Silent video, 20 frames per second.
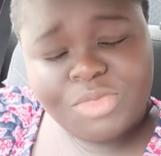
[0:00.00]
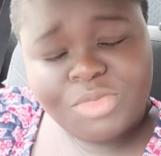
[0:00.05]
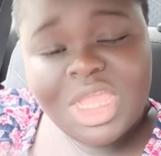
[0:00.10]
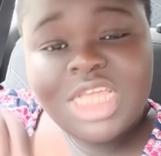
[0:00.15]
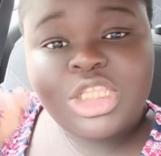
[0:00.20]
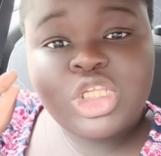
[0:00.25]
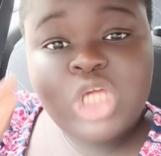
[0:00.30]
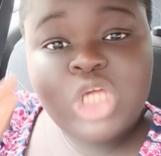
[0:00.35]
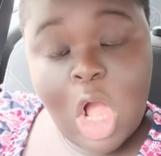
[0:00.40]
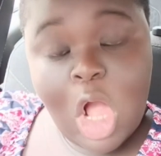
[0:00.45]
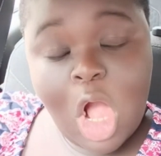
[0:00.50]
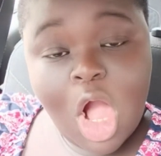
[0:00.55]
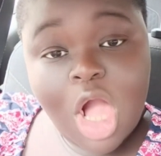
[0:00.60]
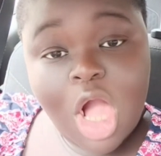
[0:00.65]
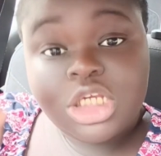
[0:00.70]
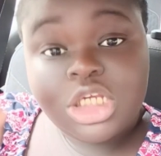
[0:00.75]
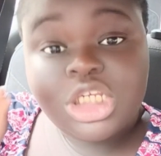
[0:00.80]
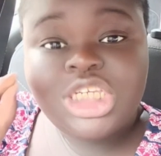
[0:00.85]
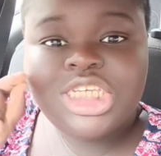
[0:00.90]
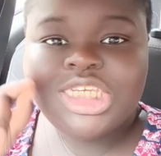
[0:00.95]
It's called
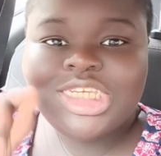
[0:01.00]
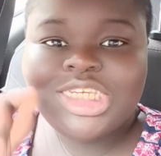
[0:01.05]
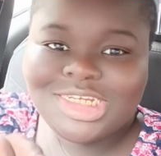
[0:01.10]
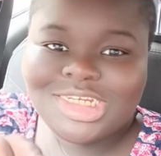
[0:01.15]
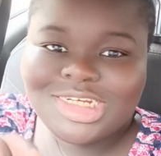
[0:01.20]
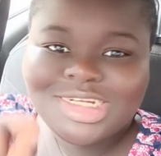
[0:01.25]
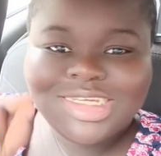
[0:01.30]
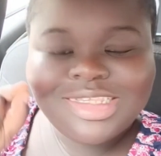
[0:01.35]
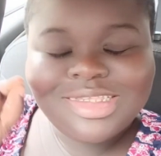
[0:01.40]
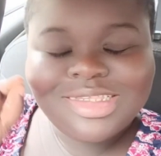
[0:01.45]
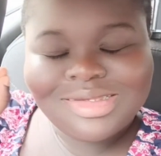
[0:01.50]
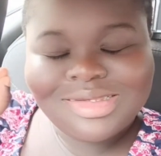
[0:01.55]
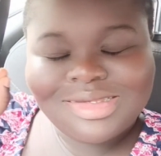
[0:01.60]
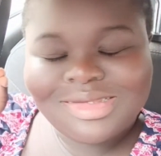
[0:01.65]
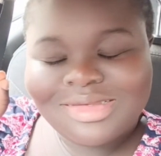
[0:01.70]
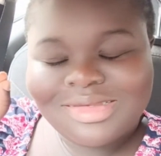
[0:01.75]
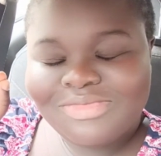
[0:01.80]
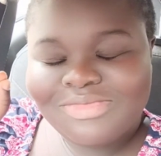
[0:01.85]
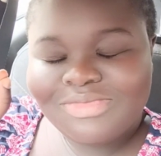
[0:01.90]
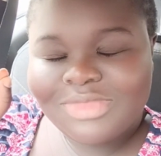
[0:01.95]
Shida's
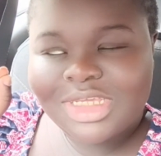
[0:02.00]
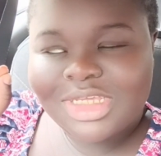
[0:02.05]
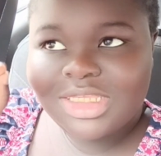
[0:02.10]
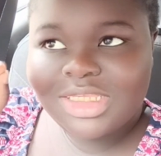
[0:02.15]
it's